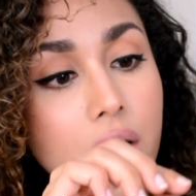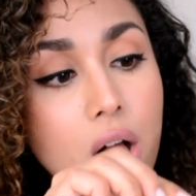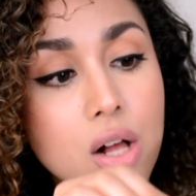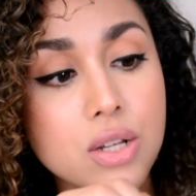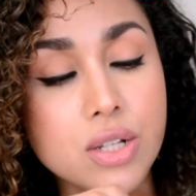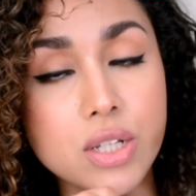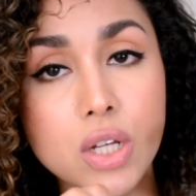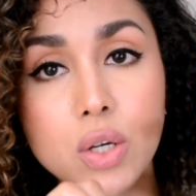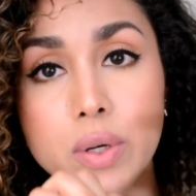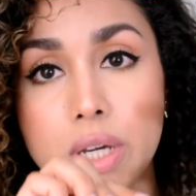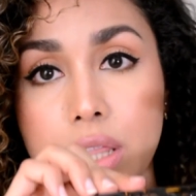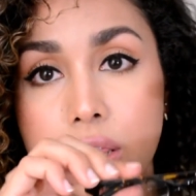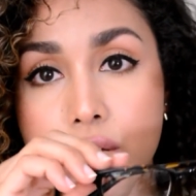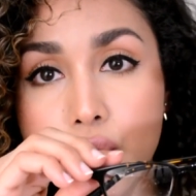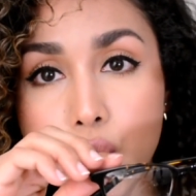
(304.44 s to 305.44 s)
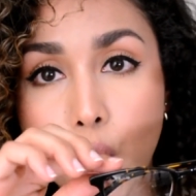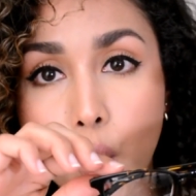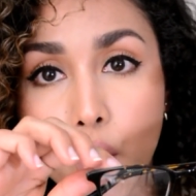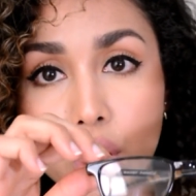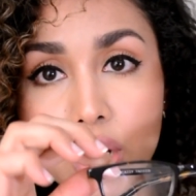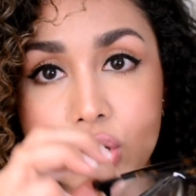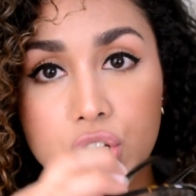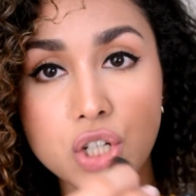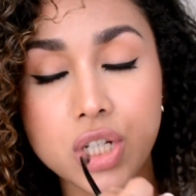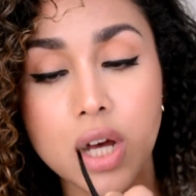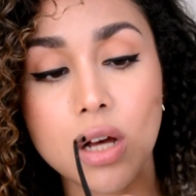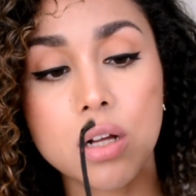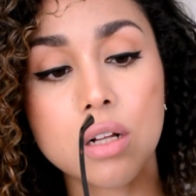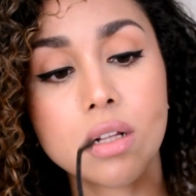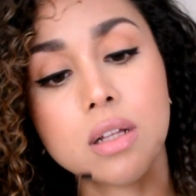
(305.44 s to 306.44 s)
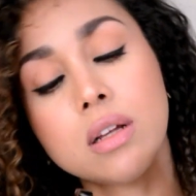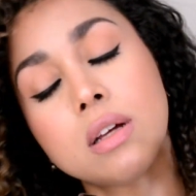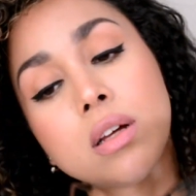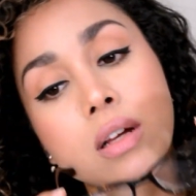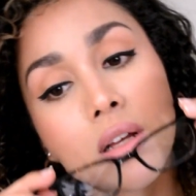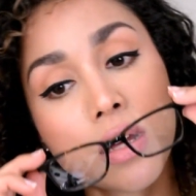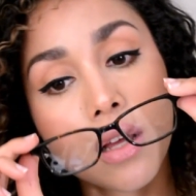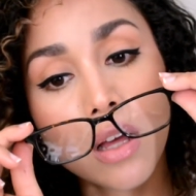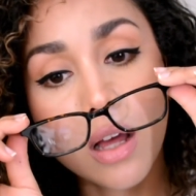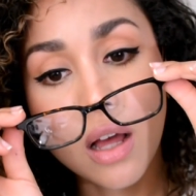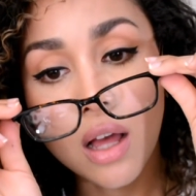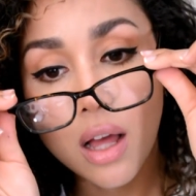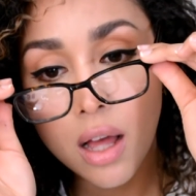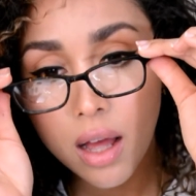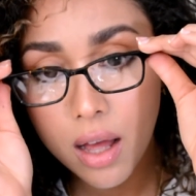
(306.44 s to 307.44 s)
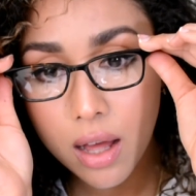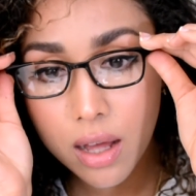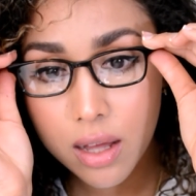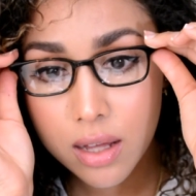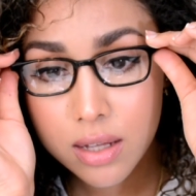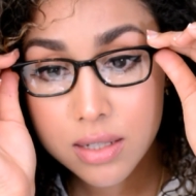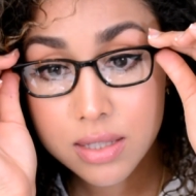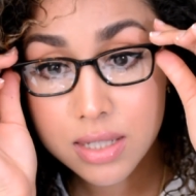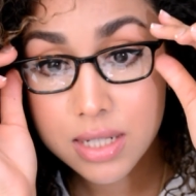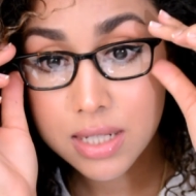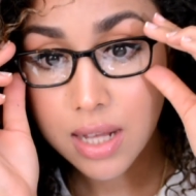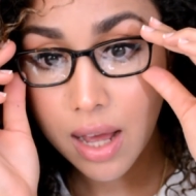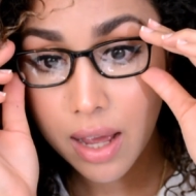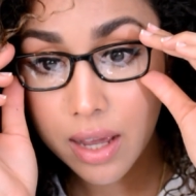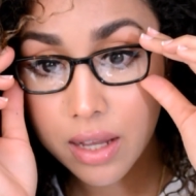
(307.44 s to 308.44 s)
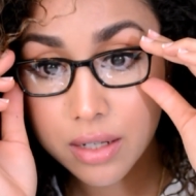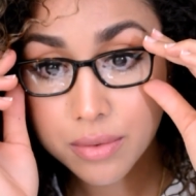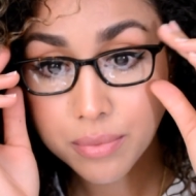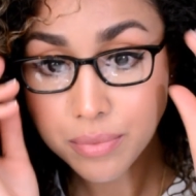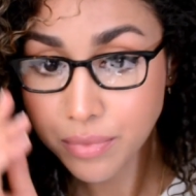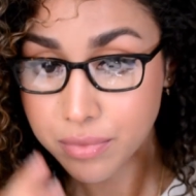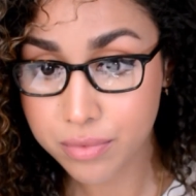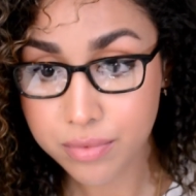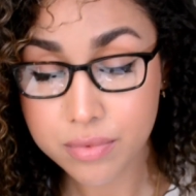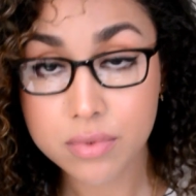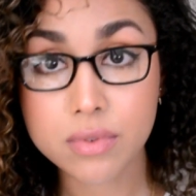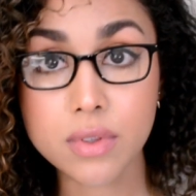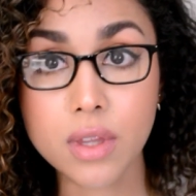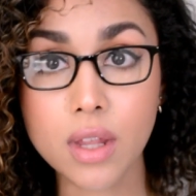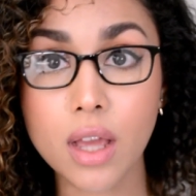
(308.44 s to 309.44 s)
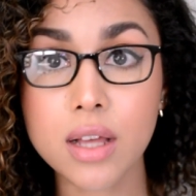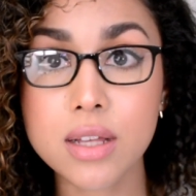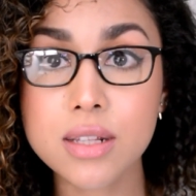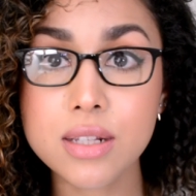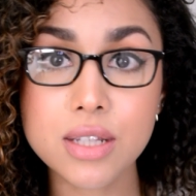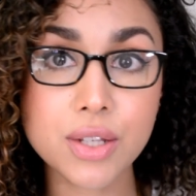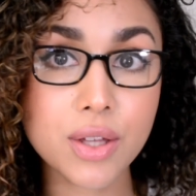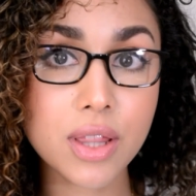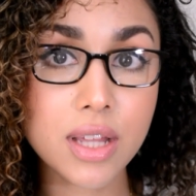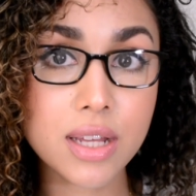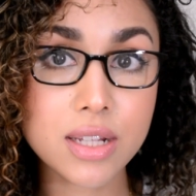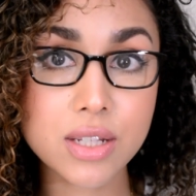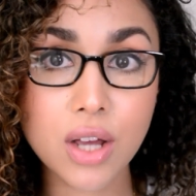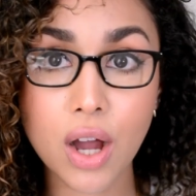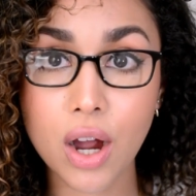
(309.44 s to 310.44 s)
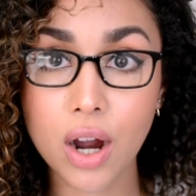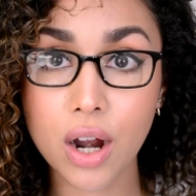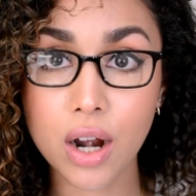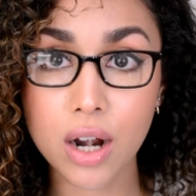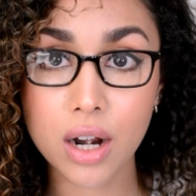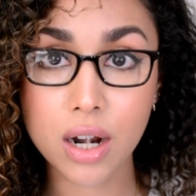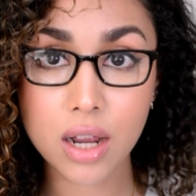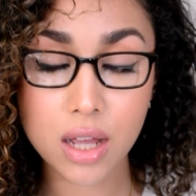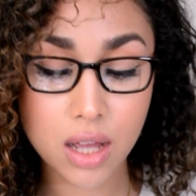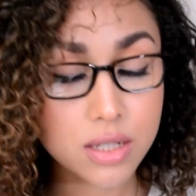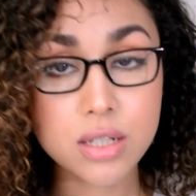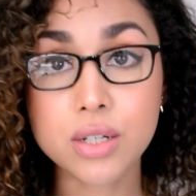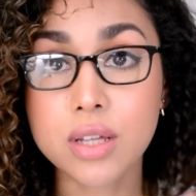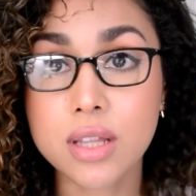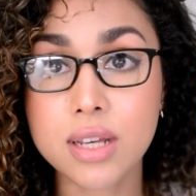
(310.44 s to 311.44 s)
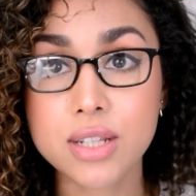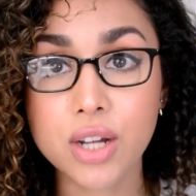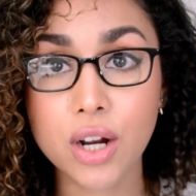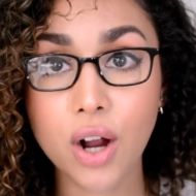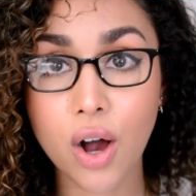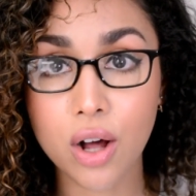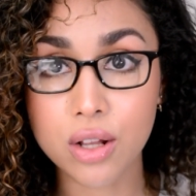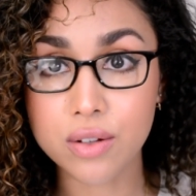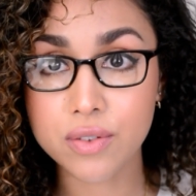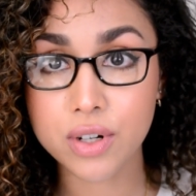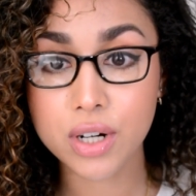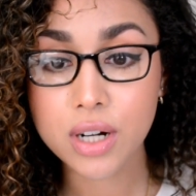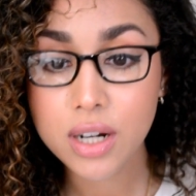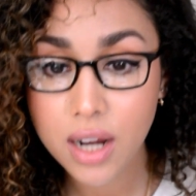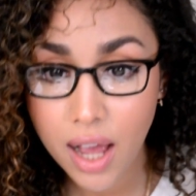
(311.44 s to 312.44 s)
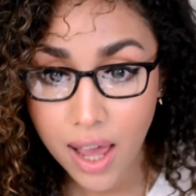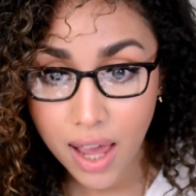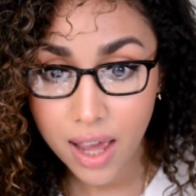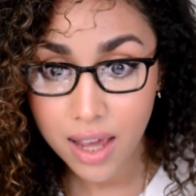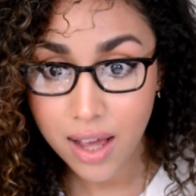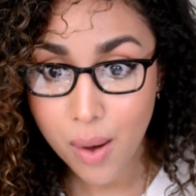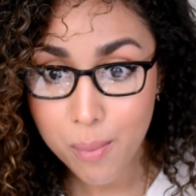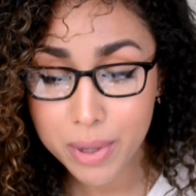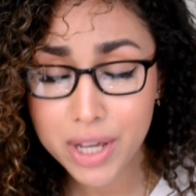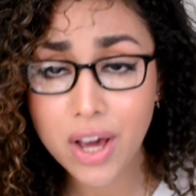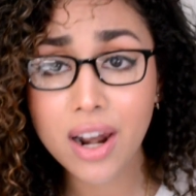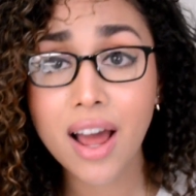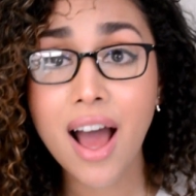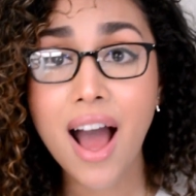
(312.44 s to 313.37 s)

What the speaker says: also in the tortoise shell design. So these are Oliver. Oh my god,